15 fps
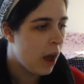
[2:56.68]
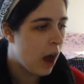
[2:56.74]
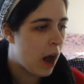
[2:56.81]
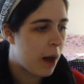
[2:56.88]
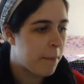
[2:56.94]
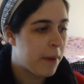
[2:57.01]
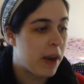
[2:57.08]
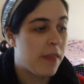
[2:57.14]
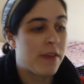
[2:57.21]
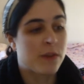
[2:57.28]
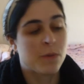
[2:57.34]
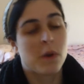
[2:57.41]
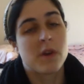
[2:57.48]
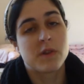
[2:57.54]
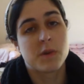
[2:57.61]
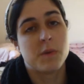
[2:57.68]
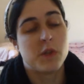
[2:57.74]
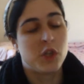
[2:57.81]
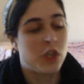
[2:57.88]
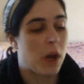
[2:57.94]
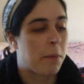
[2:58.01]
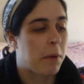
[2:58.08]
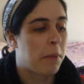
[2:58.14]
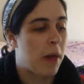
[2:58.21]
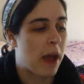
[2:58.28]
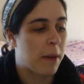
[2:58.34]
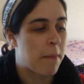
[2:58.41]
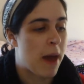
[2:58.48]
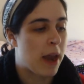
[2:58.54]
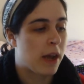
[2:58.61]
But this one also is double
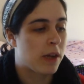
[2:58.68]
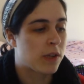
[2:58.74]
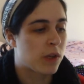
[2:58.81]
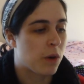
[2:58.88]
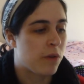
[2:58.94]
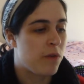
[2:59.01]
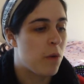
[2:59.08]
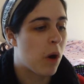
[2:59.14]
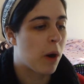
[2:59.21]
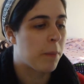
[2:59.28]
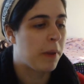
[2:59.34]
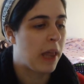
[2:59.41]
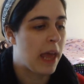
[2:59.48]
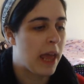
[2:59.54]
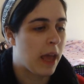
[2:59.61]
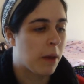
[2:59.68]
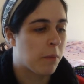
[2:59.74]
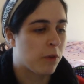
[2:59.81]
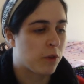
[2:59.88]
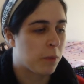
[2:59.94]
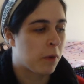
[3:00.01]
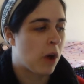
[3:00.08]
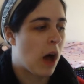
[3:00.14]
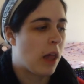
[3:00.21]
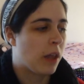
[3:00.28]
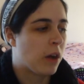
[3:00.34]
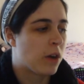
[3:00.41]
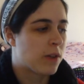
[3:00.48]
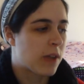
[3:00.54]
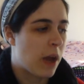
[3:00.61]
black mana, so if you are playing multiple
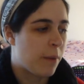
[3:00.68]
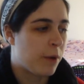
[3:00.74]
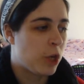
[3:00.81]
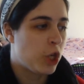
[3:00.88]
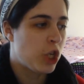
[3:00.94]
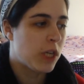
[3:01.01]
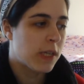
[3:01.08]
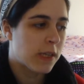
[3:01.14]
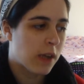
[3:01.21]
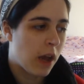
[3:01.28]
colors, I would just